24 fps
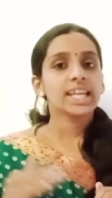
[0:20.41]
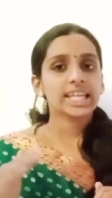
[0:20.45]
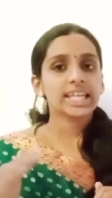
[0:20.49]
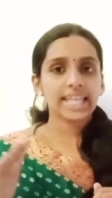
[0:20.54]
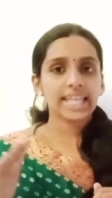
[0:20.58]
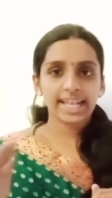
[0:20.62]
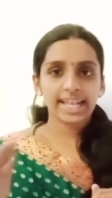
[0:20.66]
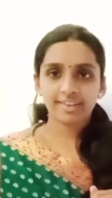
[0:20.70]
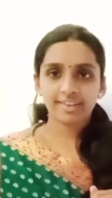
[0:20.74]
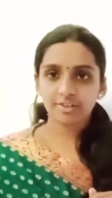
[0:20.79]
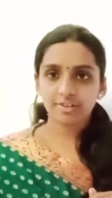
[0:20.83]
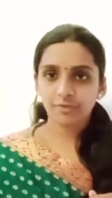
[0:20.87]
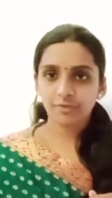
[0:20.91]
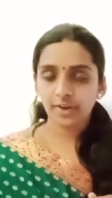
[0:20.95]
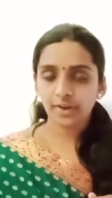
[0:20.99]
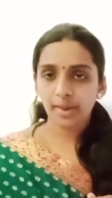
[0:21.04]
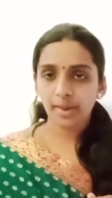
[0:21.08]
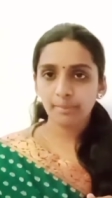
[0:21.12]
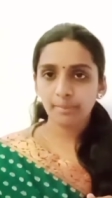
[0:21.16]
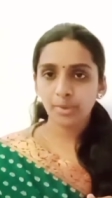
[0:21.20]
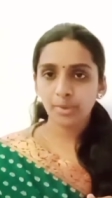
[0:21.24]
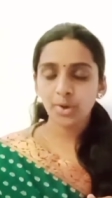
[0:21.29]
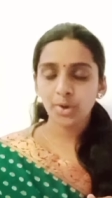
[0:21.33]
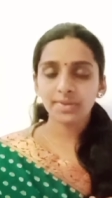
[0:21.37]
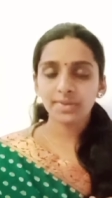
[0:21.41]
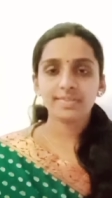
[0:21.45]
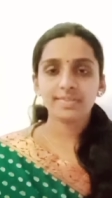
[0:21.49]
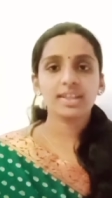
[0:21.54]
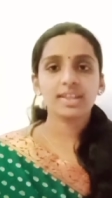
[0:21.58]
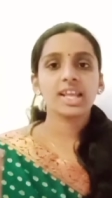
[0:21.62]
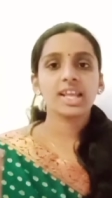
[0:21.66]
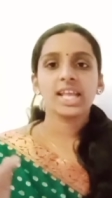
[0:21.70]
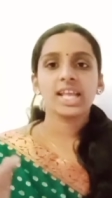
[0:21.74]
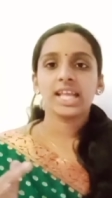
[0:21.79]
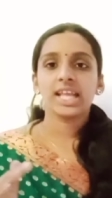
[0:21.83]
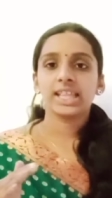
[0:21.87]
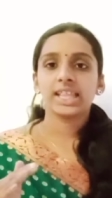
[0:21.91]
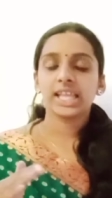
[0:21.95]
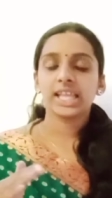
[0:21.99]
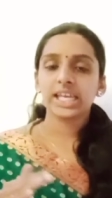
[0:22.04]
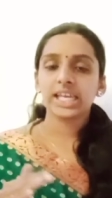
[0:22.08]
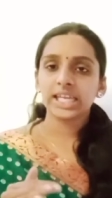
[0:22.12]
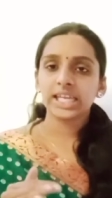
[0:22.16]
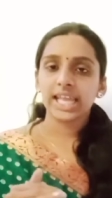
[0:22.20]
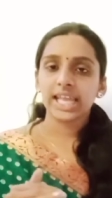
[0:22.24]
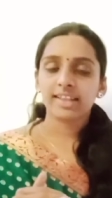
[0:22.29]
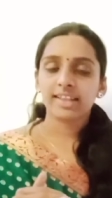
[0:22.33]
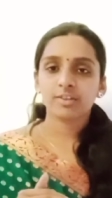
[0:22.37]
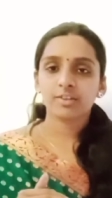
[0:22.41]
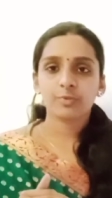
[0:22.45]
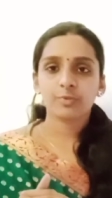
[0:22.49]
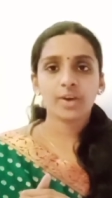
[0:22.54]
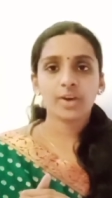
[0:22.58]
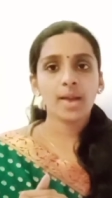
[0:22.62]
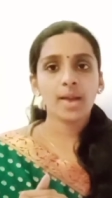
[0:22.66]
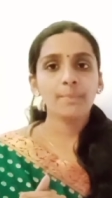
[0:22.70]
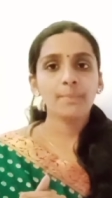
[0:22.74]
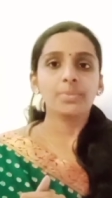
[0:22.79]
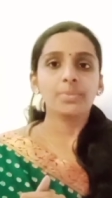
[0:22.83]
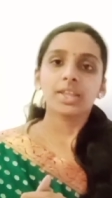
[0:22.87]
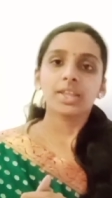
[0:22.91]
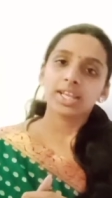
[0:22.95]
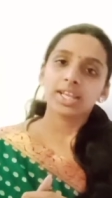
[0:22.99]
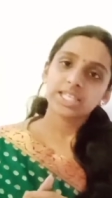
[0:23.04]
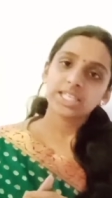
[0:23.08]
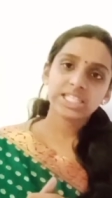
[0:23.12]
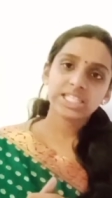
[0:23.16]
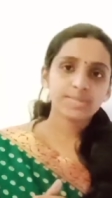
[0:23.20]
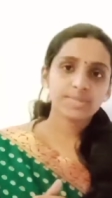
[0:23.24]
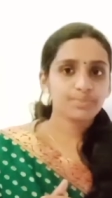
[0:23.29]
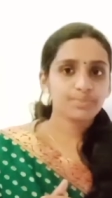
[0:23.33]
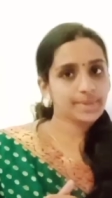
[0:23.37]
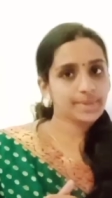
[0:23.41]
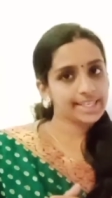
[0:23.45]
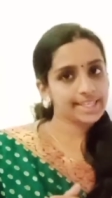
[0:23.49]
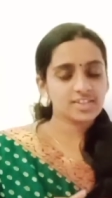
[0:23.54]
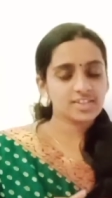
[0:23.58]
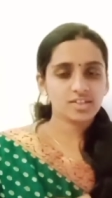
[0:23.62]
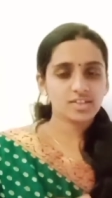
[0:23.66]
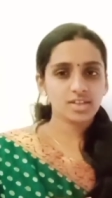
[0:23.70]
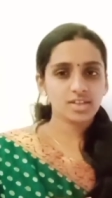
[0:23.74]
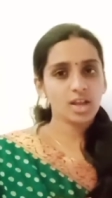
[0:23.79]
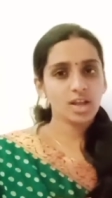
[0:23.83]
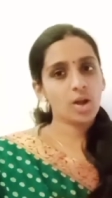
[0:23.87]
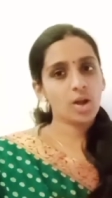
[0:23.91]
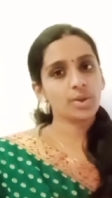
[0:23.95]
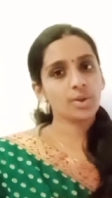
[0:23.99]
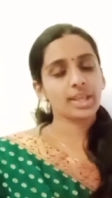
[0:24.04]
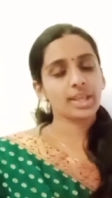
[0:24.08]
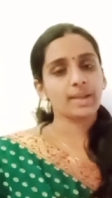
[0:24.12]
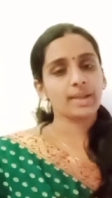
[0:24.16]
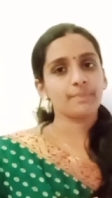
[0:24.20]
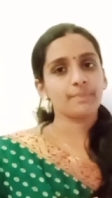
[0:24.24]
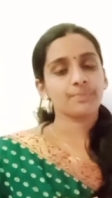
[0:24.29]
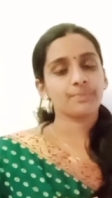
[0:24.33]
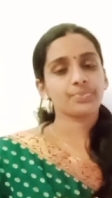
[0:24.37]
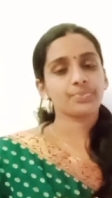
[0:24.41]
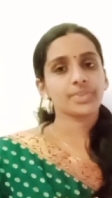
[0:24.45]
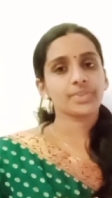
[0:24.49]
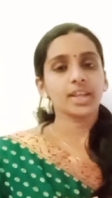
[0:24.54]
Text from books, then text from speech. Okay.